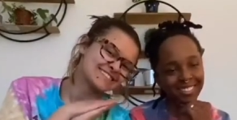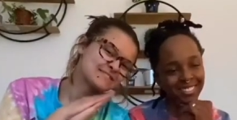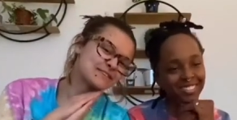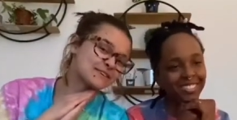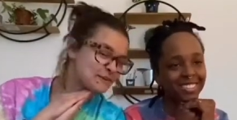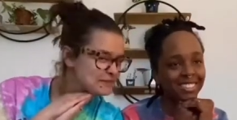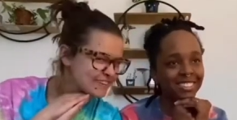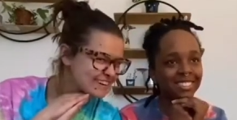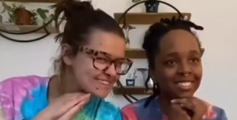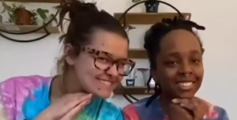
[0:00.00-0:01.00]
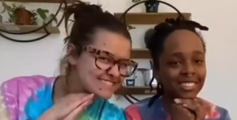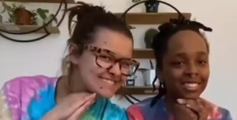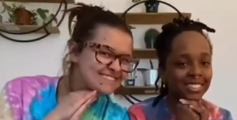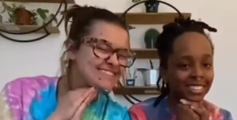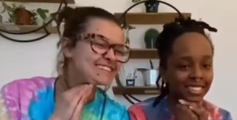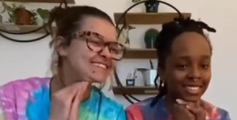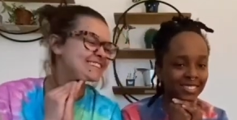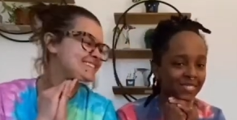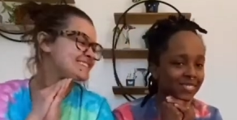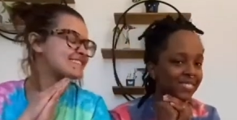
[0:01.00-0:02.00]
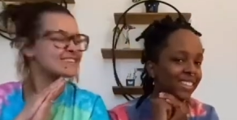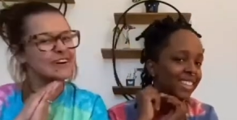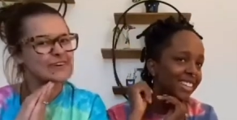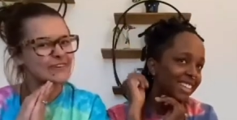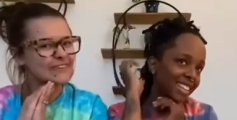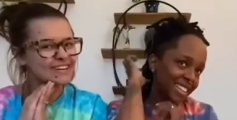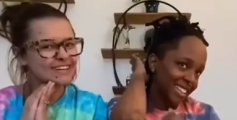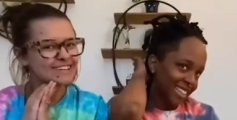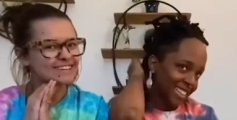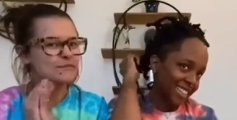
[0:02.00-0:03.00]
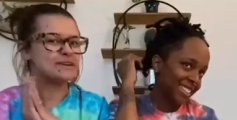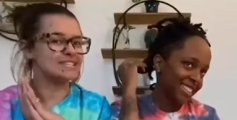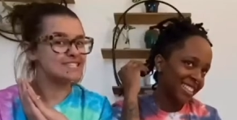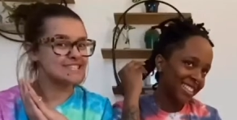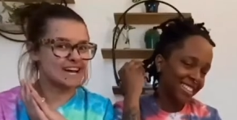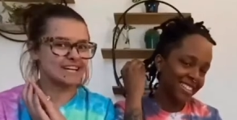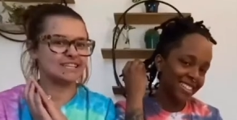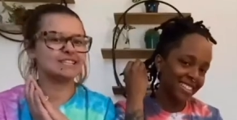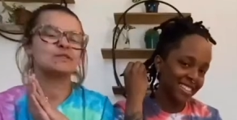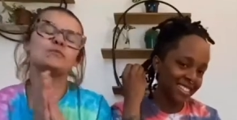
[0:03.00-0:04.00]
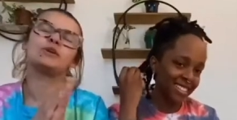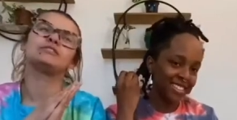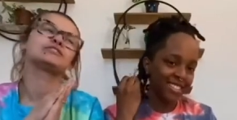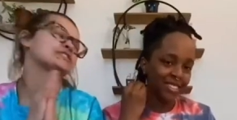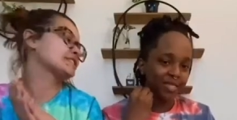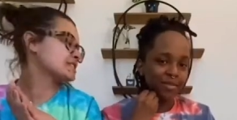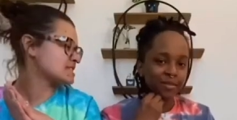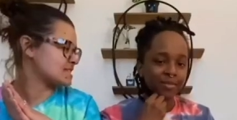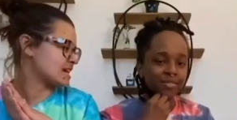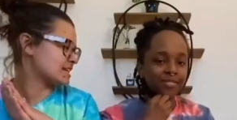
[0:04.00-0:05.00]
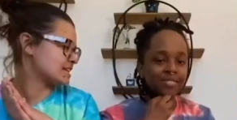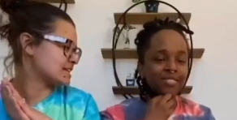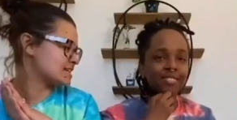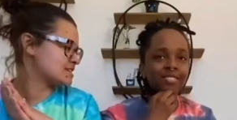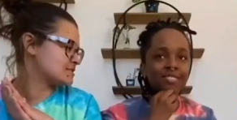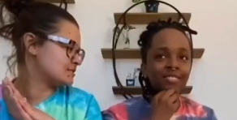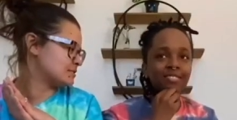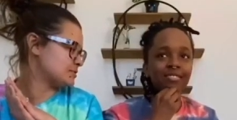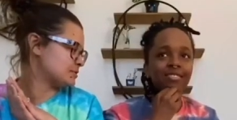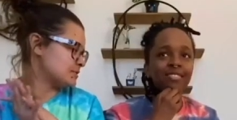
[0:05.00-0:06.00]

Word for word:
Speaker 1: the coronavirus. Yeah. So we decided, well, Shalika decided to